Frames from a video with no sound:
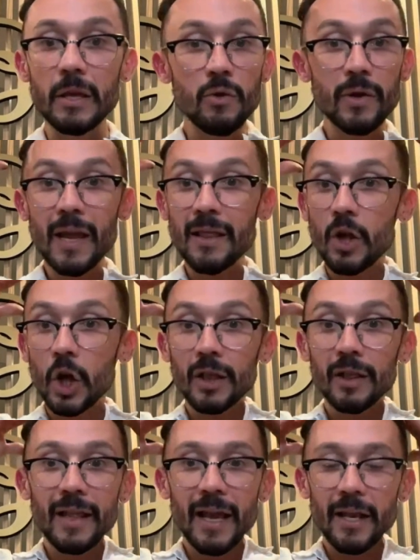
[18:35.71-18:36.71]
cannot
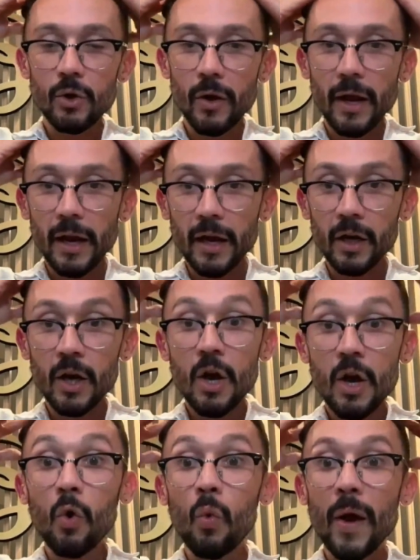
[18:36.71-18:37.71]
let your hair
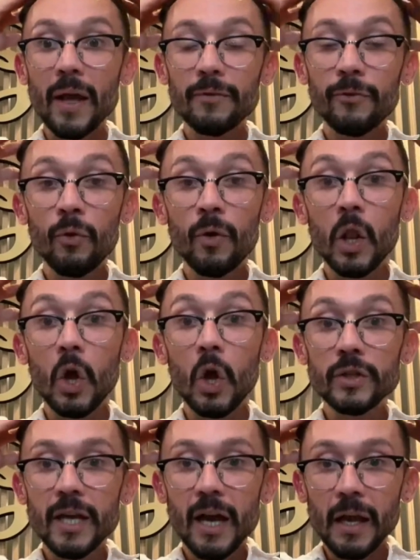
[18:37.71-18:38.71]
wet for a
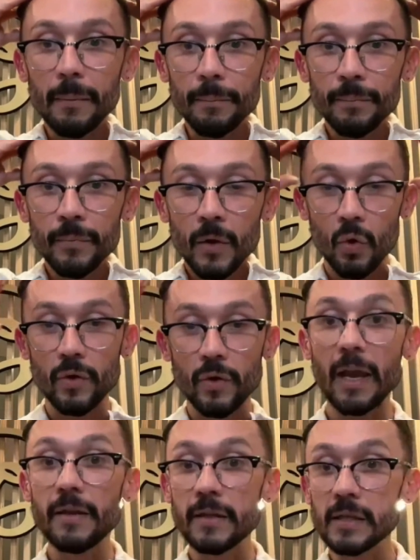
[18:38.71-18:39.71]
long time.
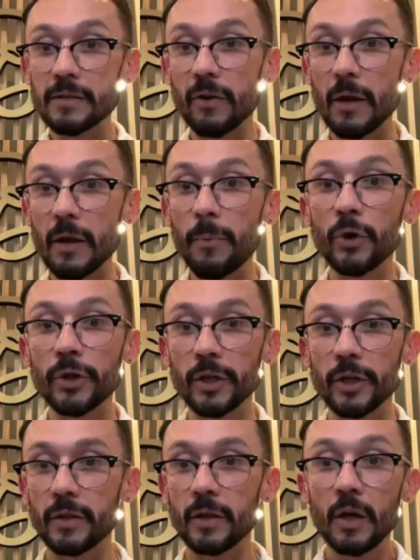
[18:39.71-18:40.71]
Okay, this is very
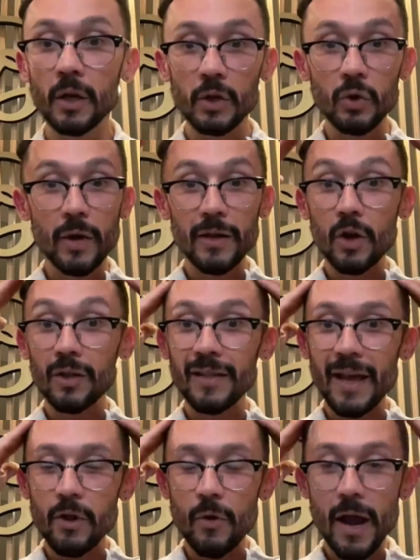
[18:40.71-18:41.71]
important. You cannot
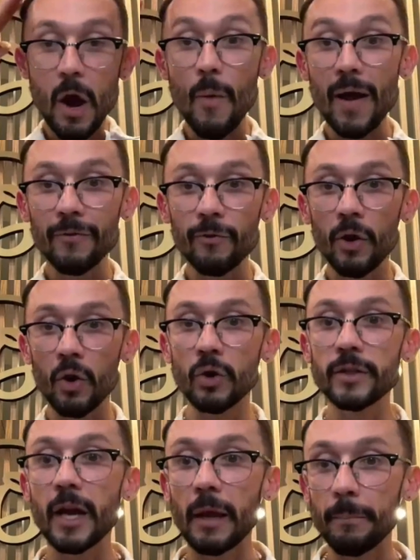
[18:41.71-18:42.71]
let your hair wet for a long
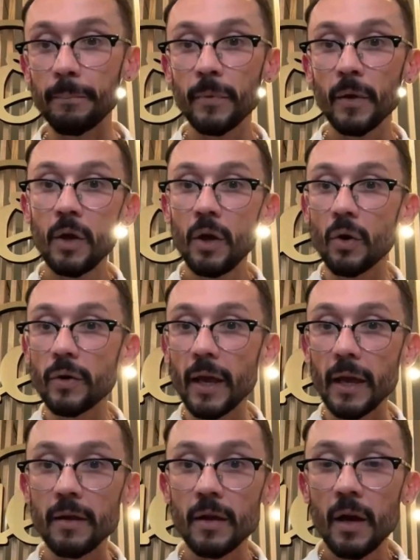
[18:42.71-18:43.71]
time.
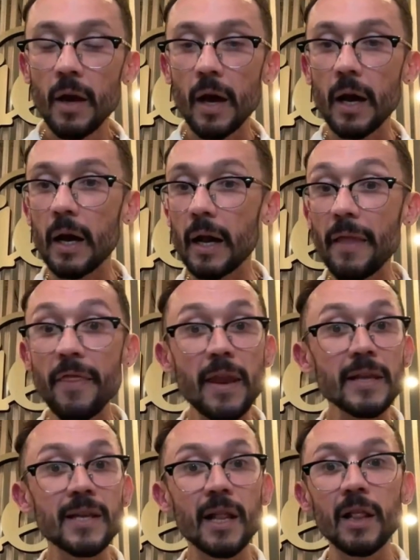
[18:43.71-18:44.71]
Okay, and there
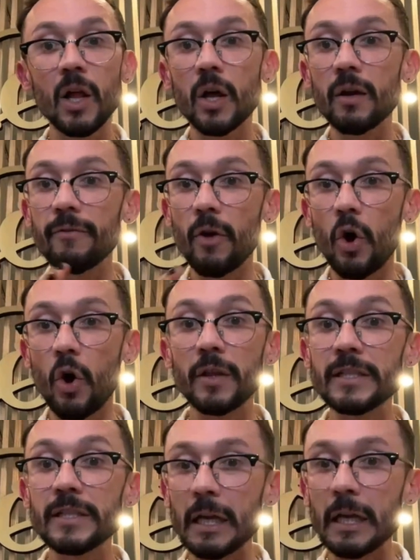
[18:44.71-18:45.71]
is a lot of other
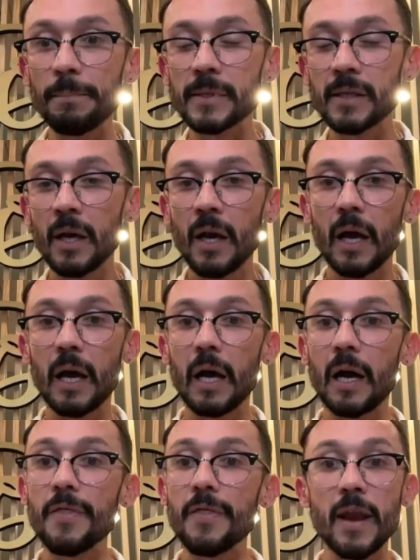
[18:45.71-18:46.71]
tips
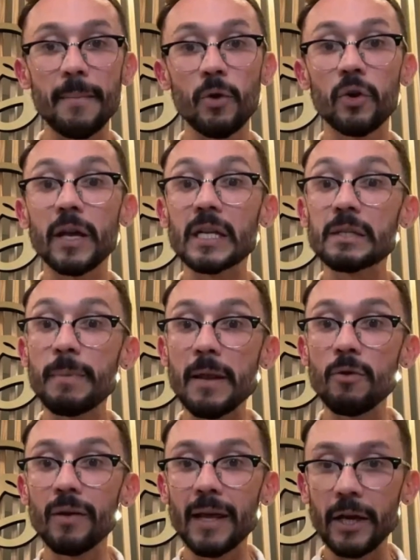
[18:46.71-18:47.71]
that I'm gonna explain
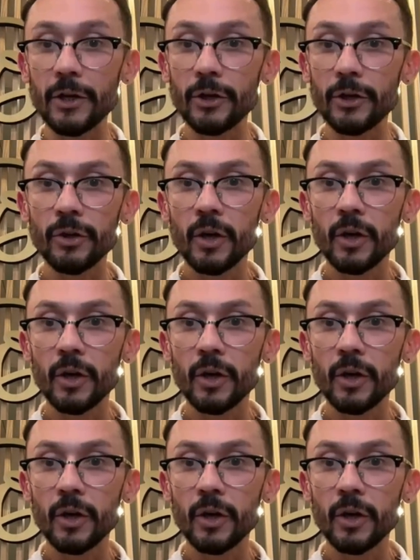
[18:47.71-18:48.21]
you later.